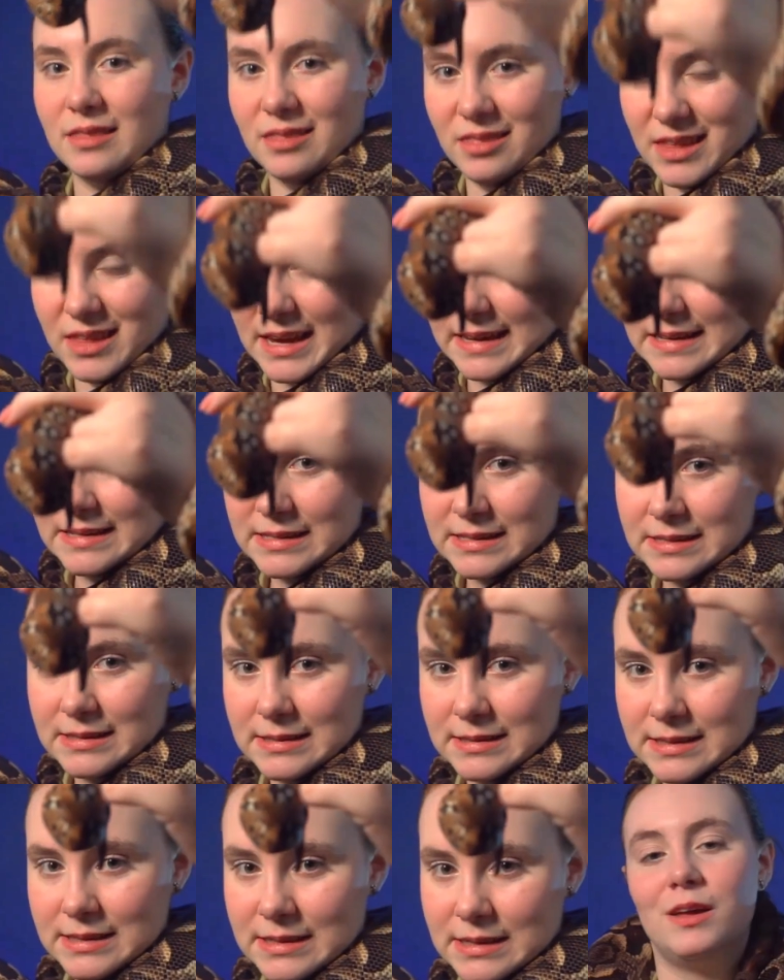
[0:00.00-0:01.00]
this.
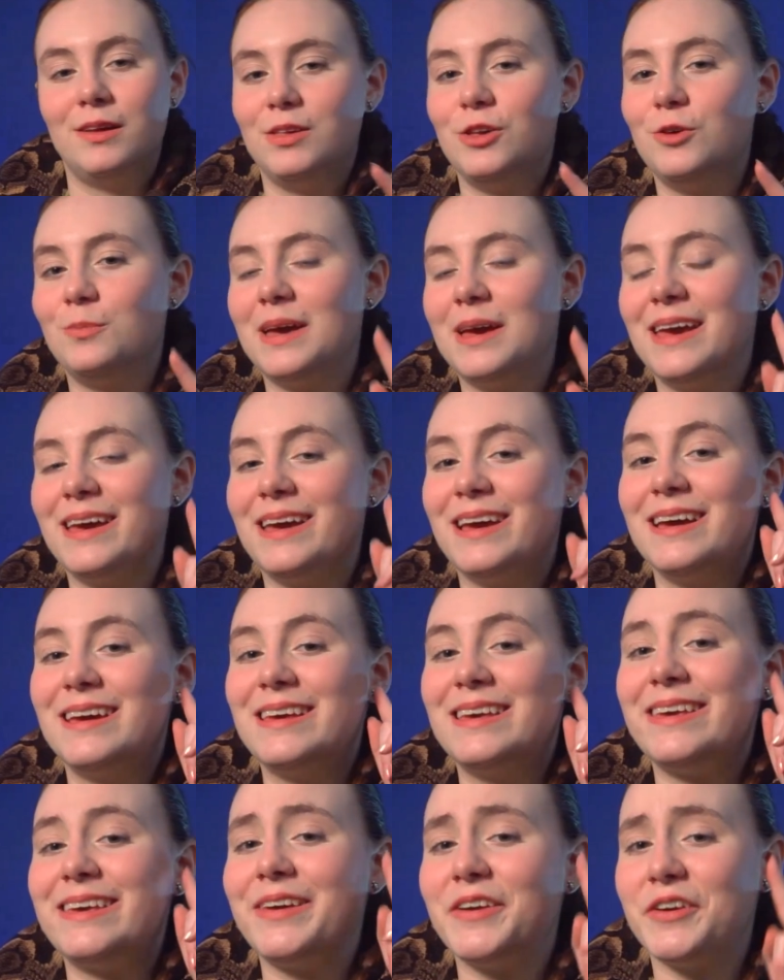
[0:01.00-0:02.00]
You may
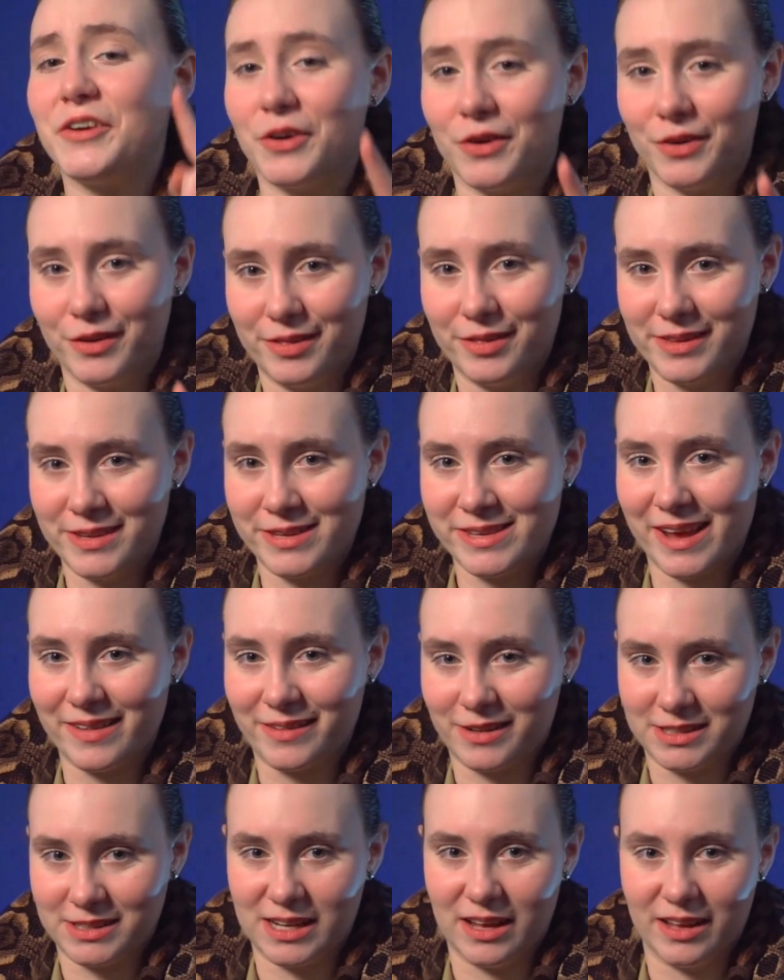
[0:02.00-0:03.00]
hear the
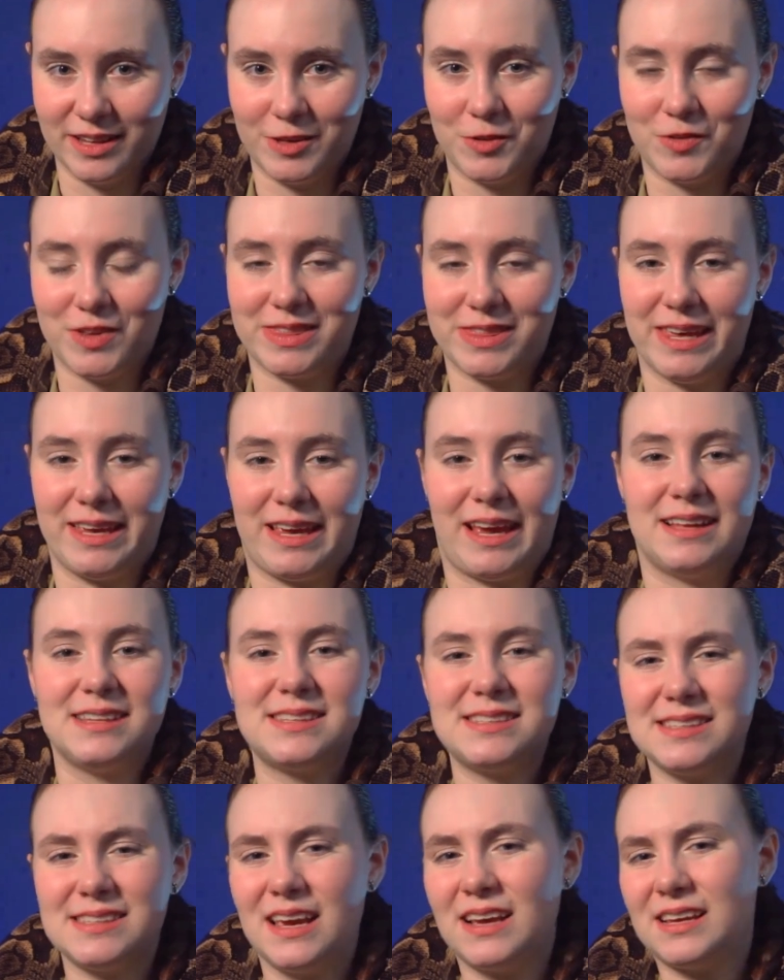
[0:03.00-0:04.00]
seller tell you that they get
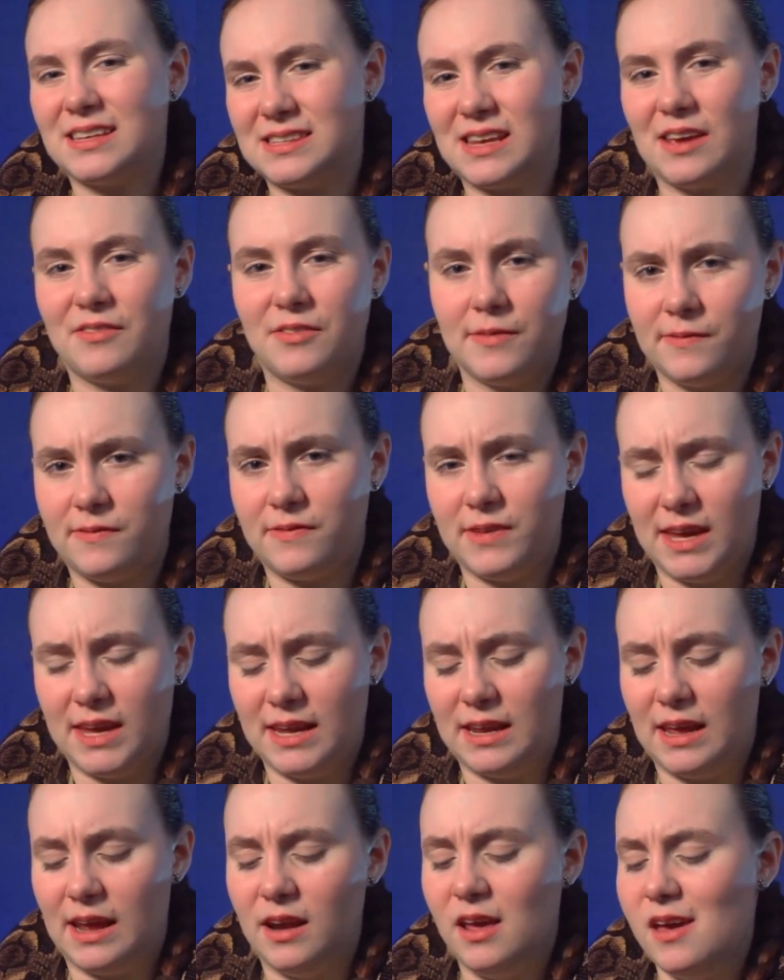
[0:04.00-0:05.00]
6, 7
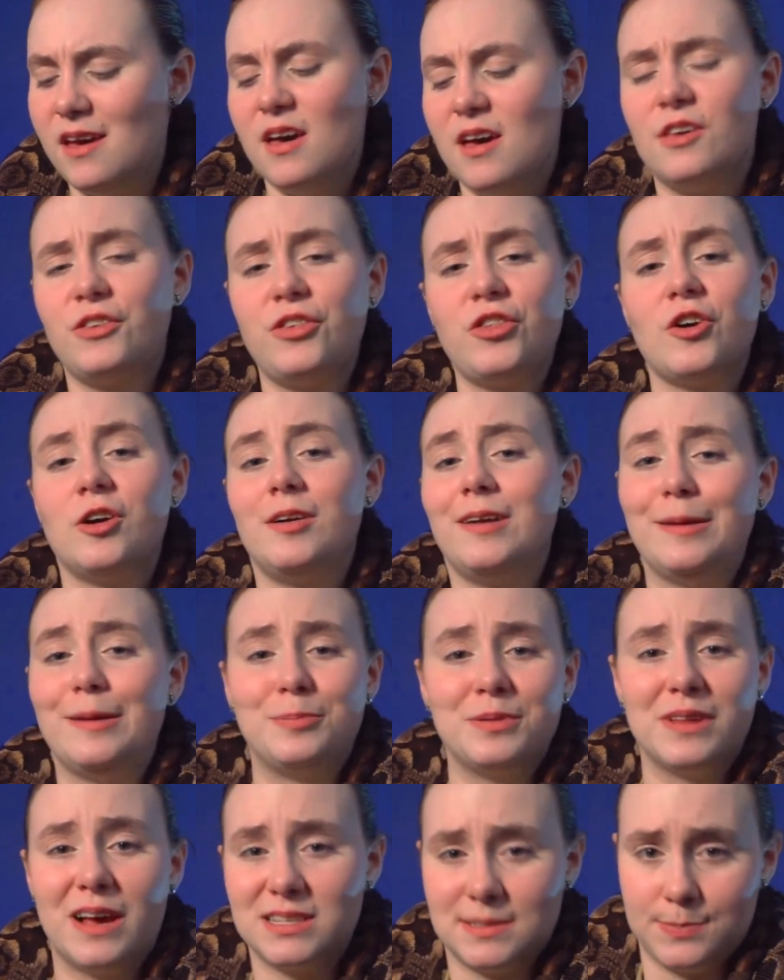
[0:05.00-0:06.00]
feet and 30
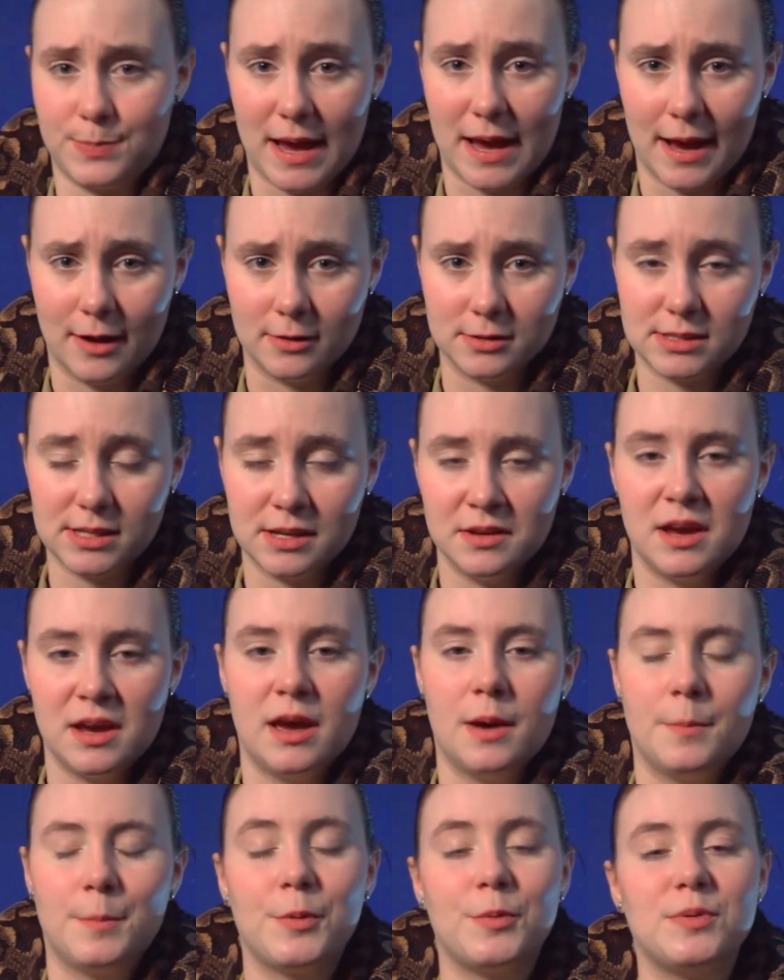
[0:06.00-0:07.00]
plus pounds,
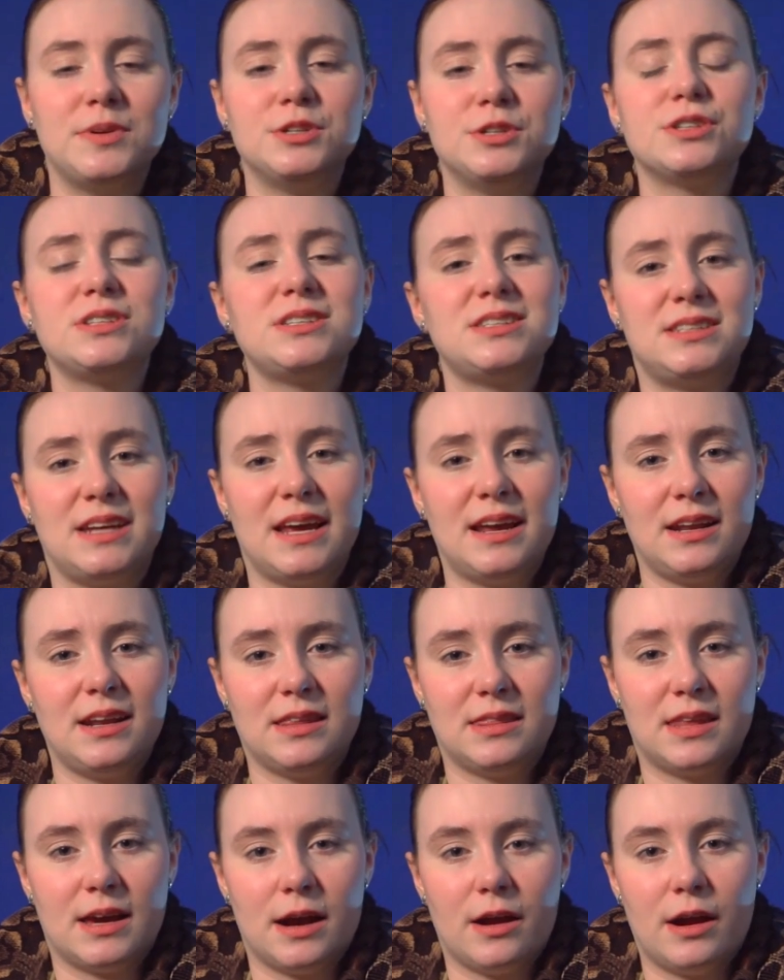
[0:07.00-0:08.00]
but when you're
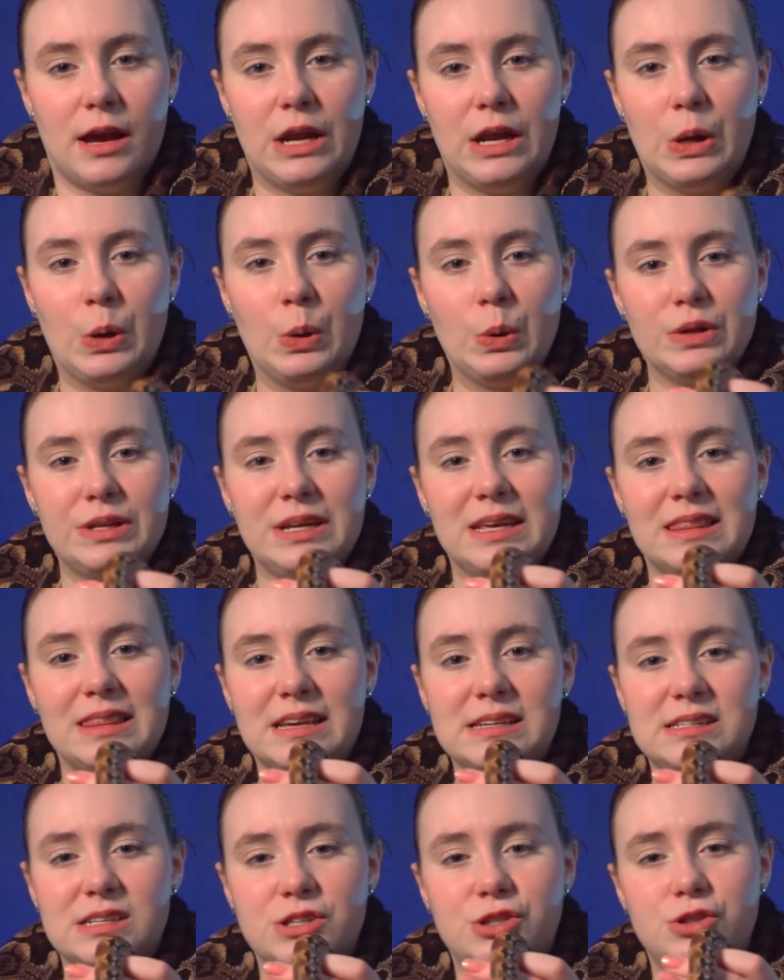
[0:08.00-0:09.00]
standing there and holding
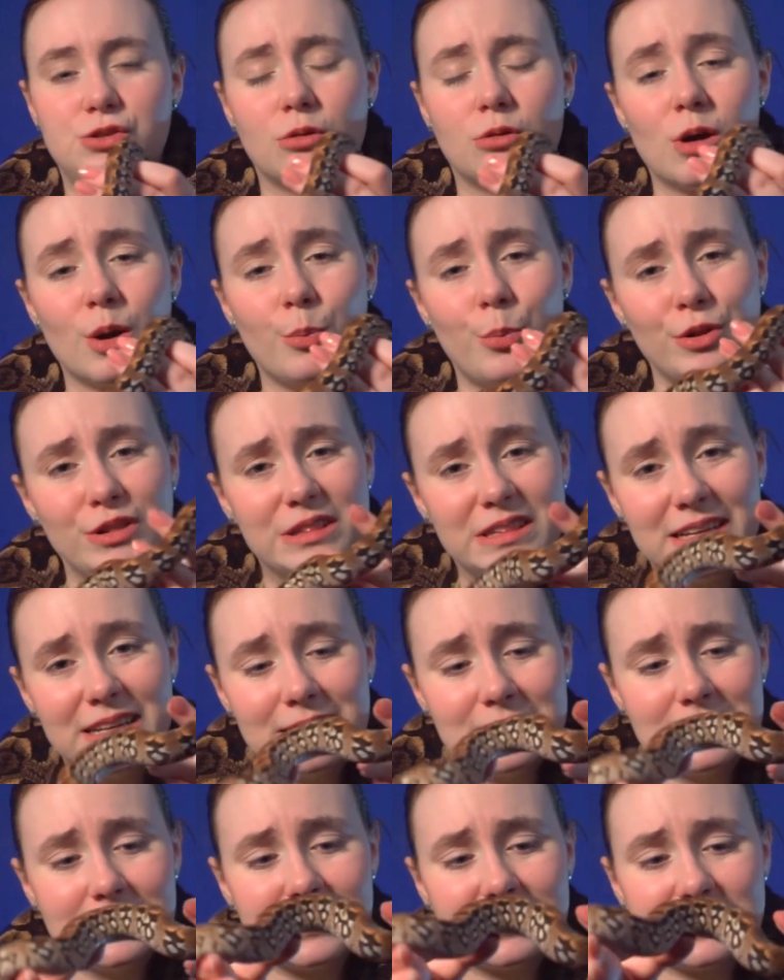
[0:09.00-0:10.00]
this adorable
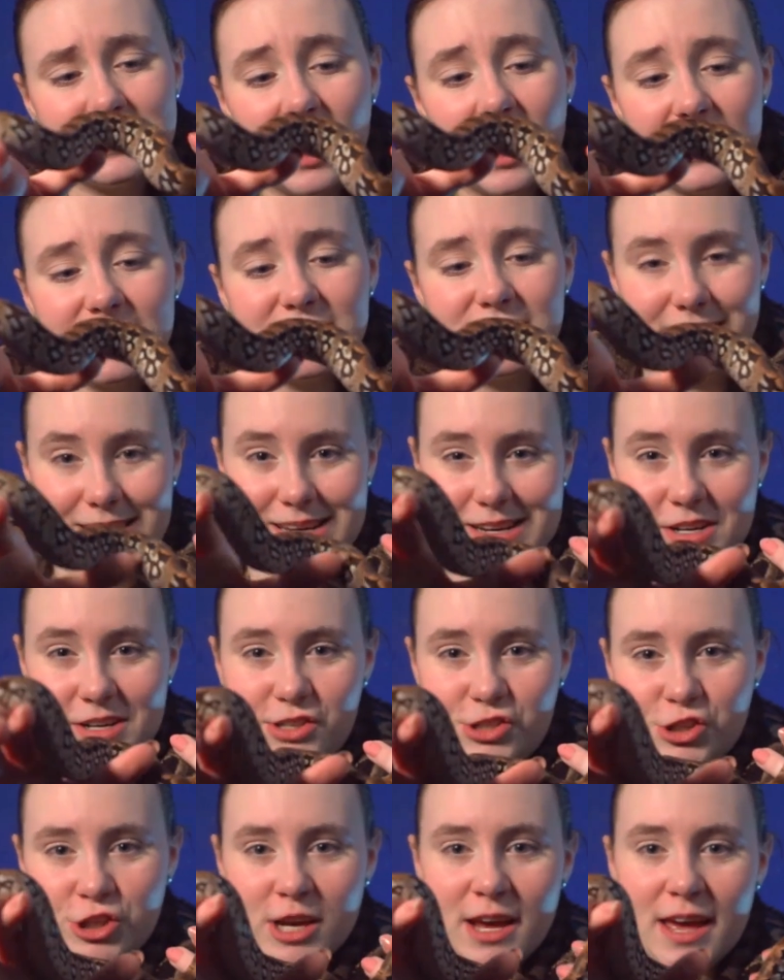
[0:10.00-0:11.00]
little
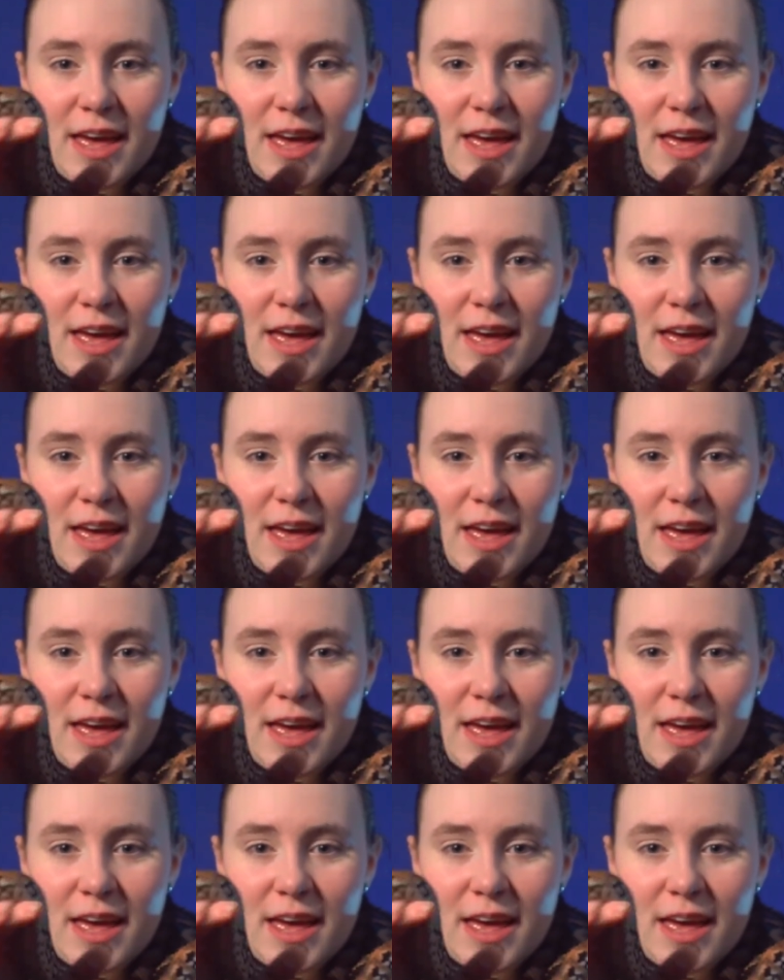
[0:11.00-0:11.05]
sausage,